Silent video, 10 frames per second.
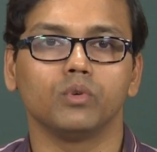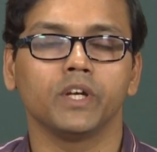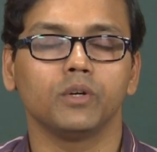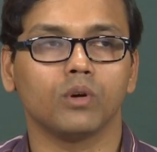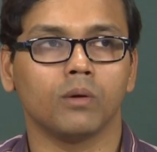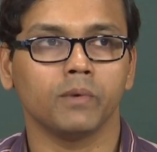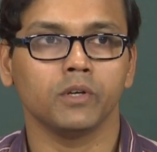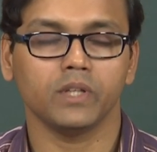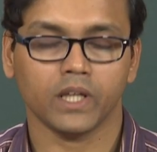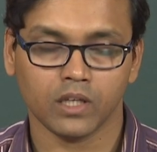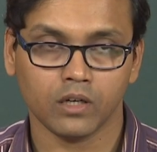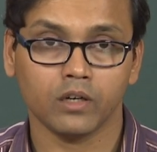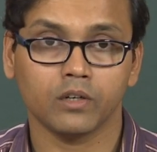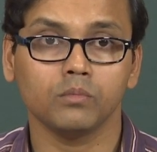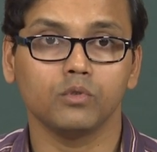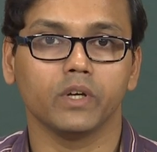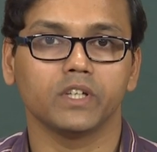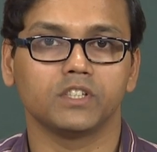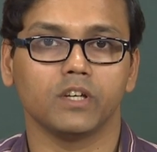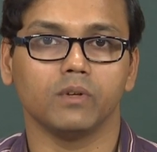looking to combine with another atom to
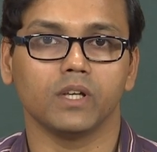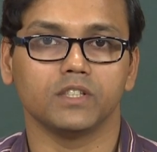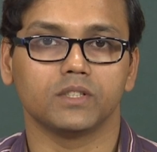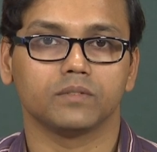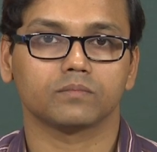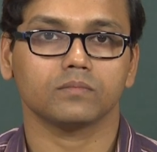get stabilized.